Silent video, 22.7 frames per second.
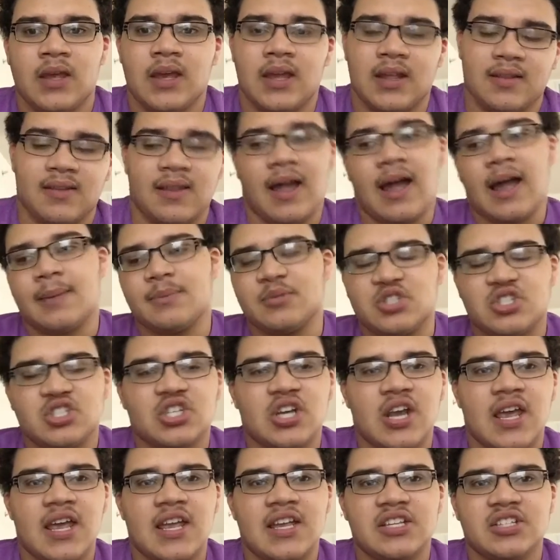And times
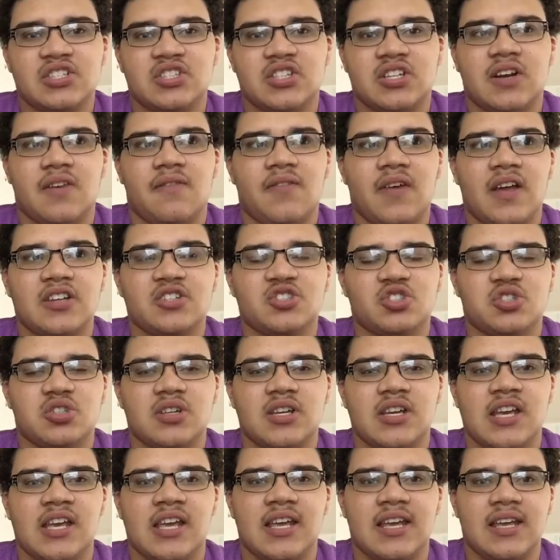changed, and
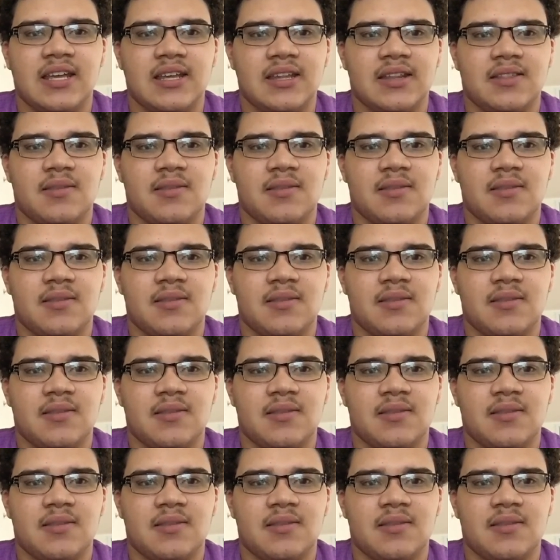eventually